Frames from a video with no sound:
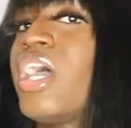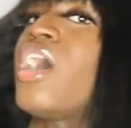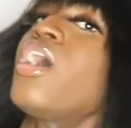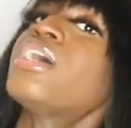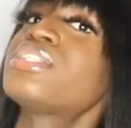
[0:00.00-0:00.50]

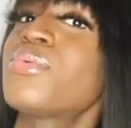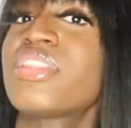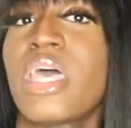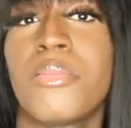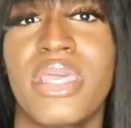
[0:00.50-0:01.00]
And also
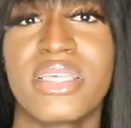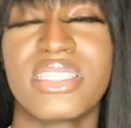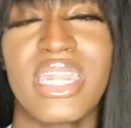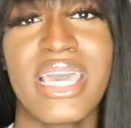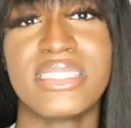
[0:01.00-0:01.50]
with that being
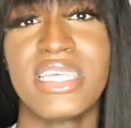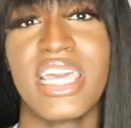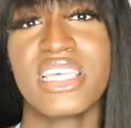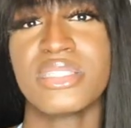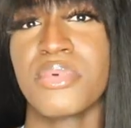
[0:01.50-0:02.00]
said, I did
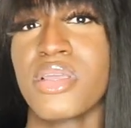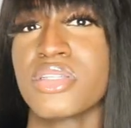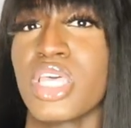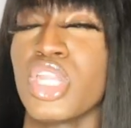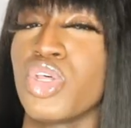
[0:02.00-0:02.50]

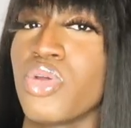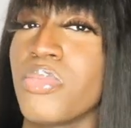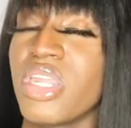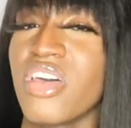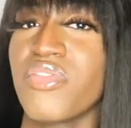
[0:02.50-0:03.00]
experience a little
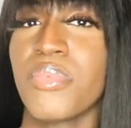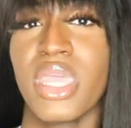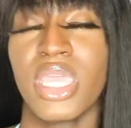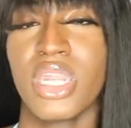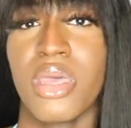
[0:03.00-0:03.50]
bit of
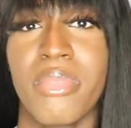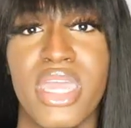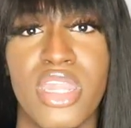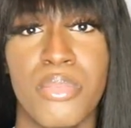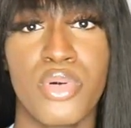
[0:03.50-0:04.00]
pain in
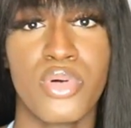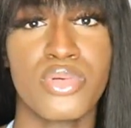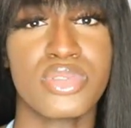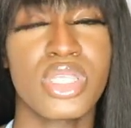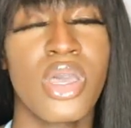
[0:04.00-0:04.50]
my
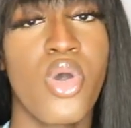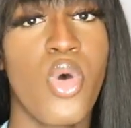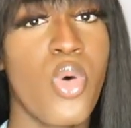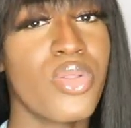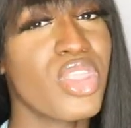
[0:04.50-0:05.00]
nipples
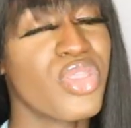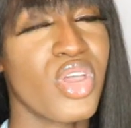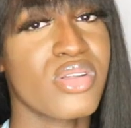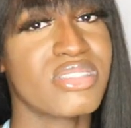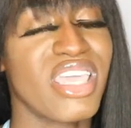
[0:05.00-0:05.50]
on the
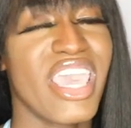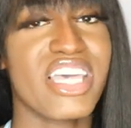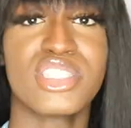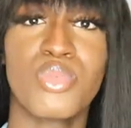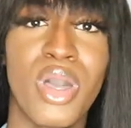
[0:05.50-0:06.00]
third day
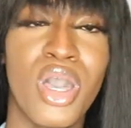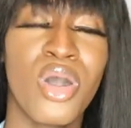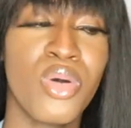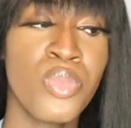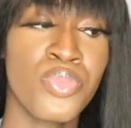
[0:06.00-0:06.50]
as
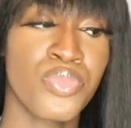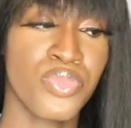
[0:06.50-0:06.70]
well.